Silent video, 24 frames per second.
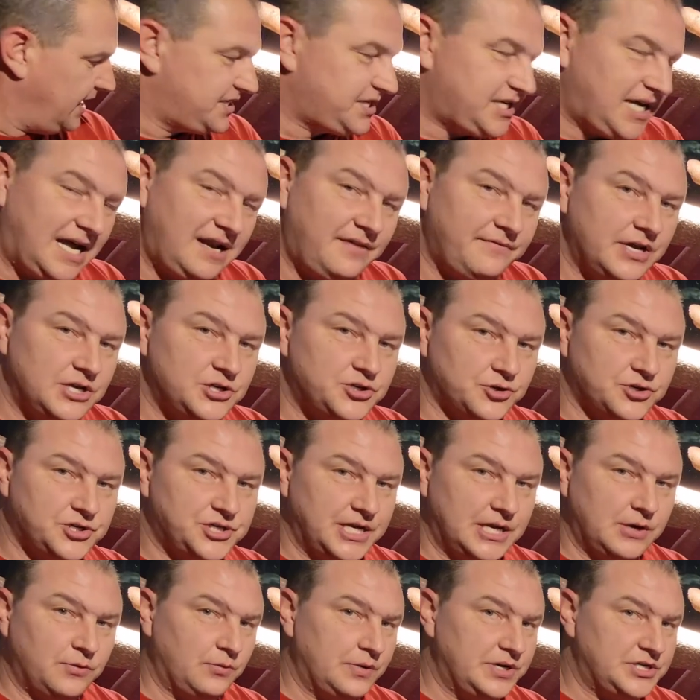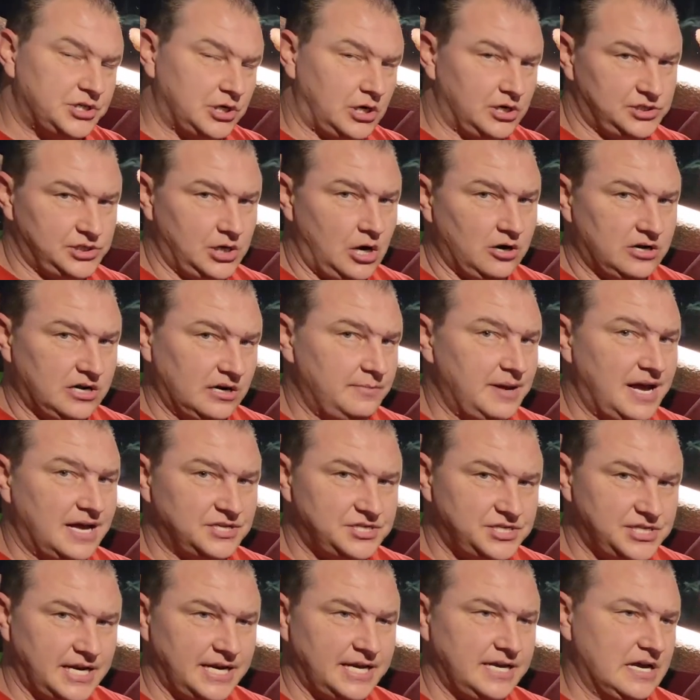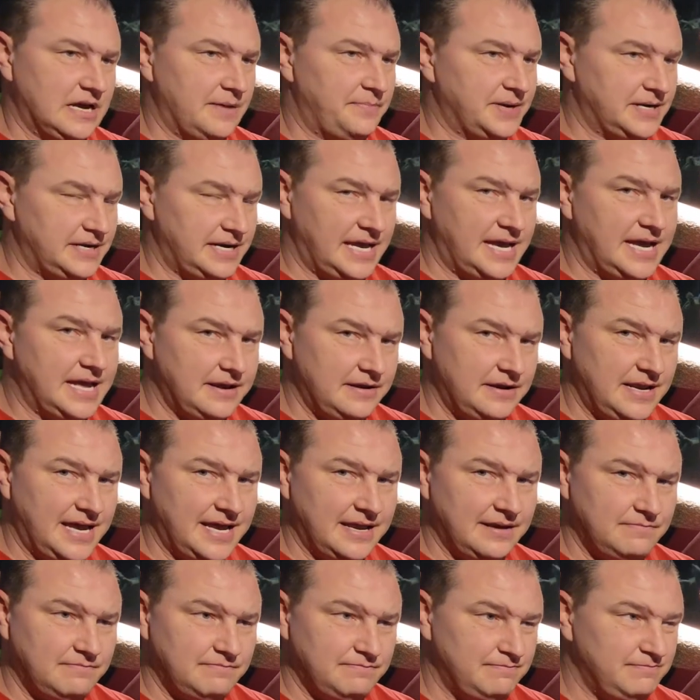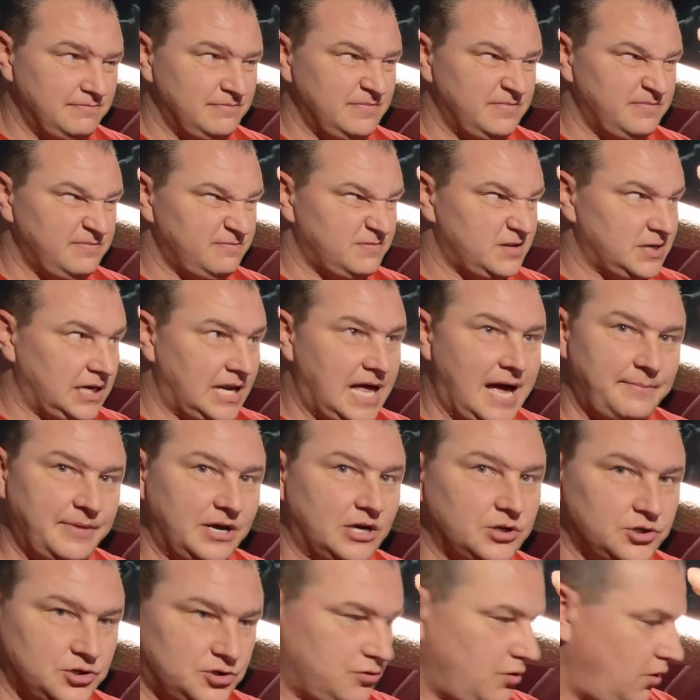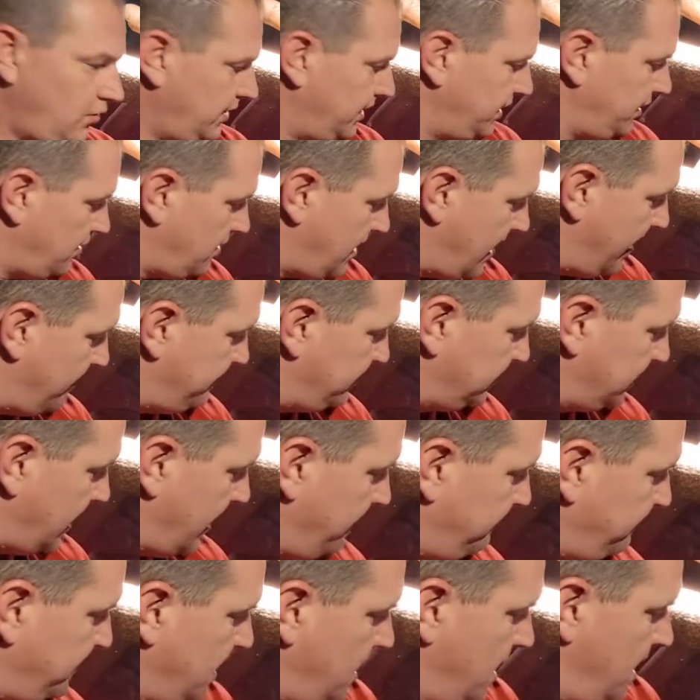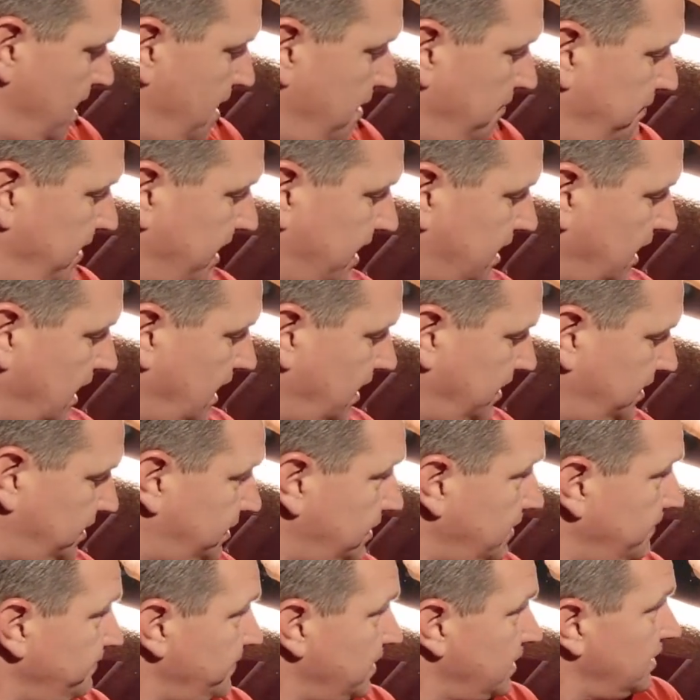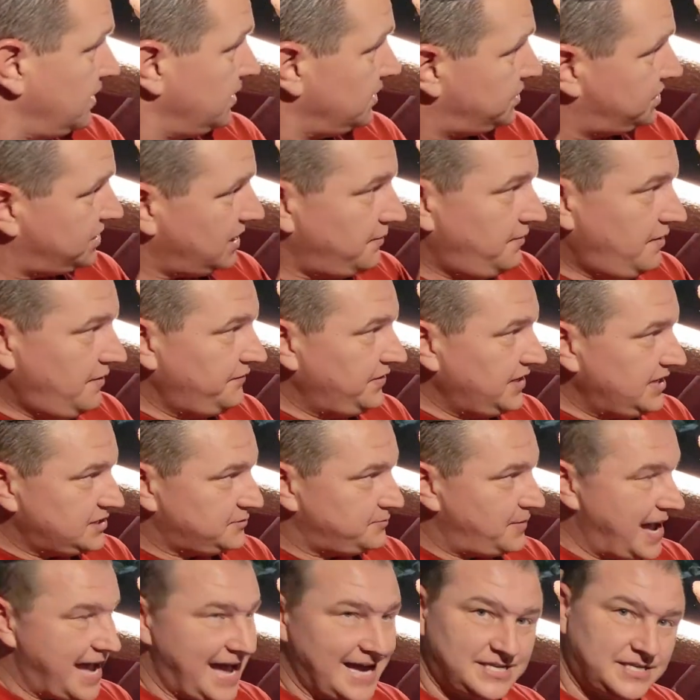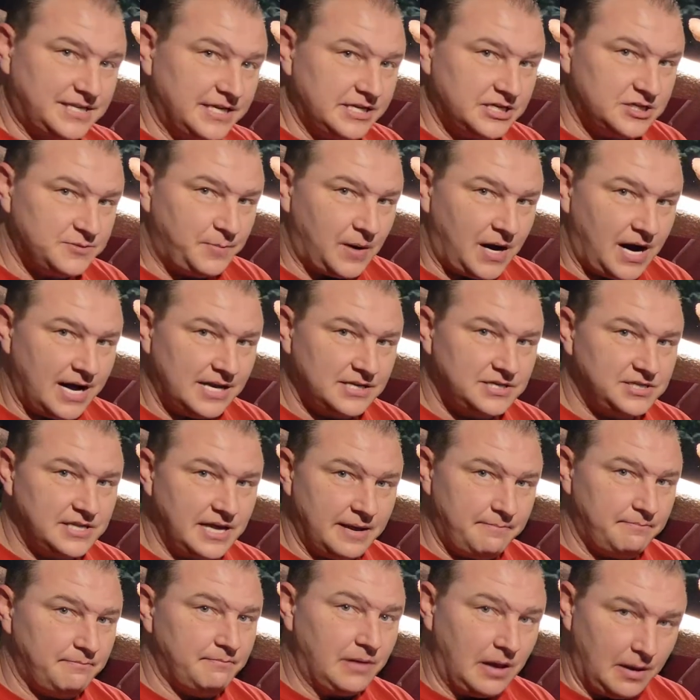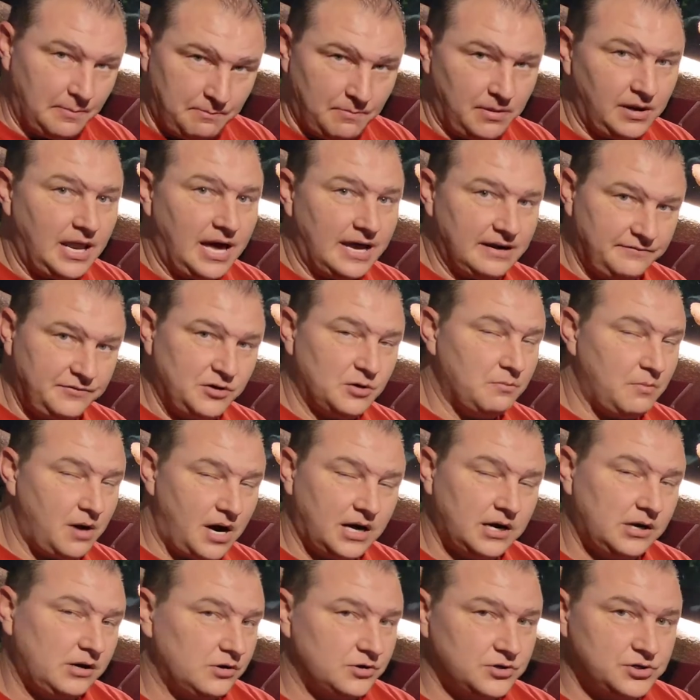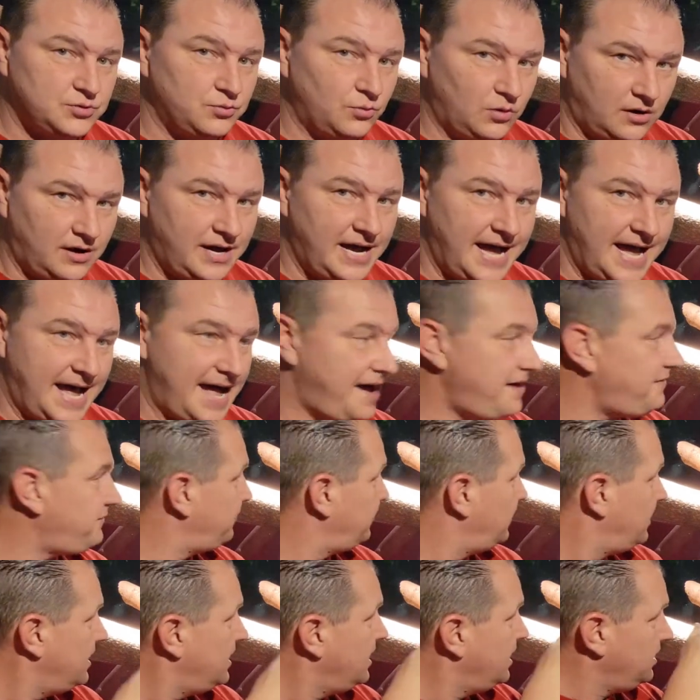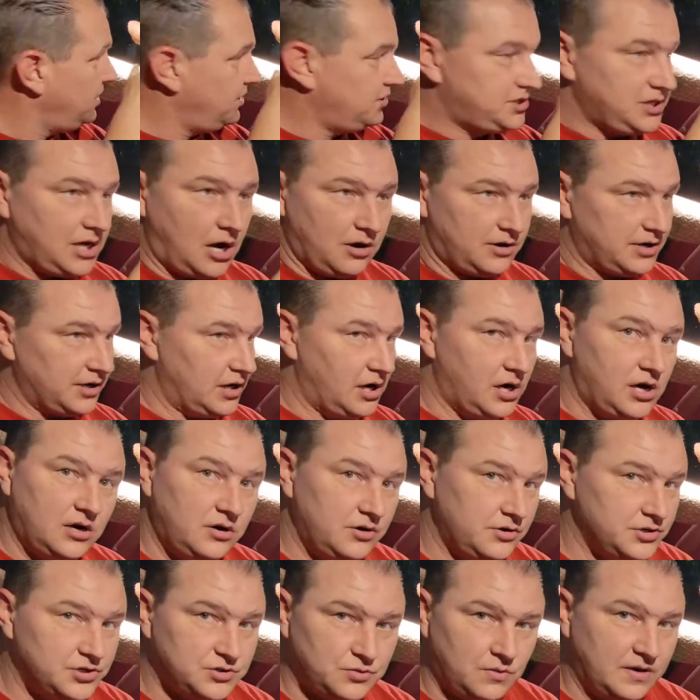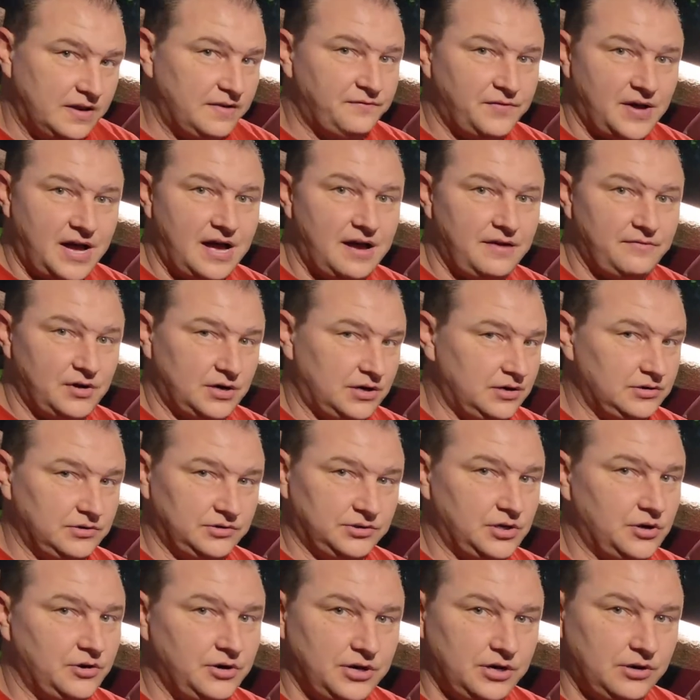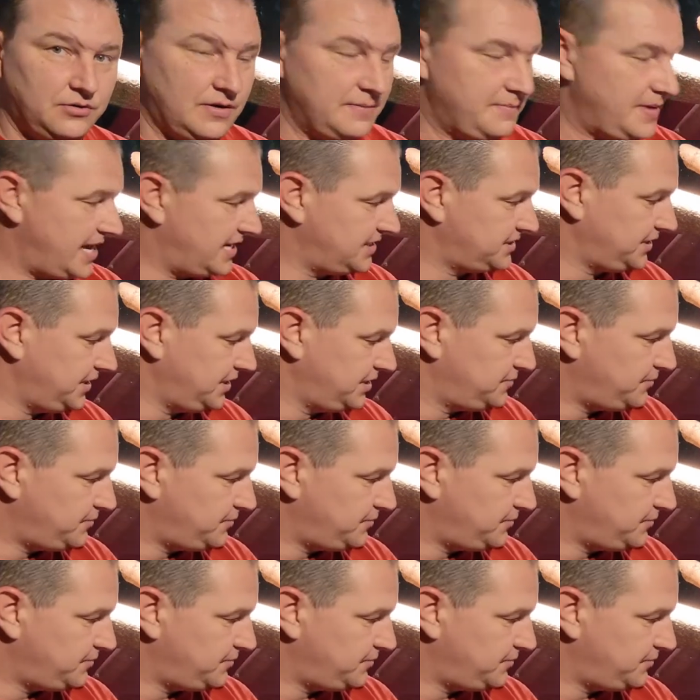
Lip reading: It's kind of interesting when we start talking about setting up and climate controlling your habitat, because some of these basking spots that a lot of your monitors will have, you're talking 125, 130 degree basking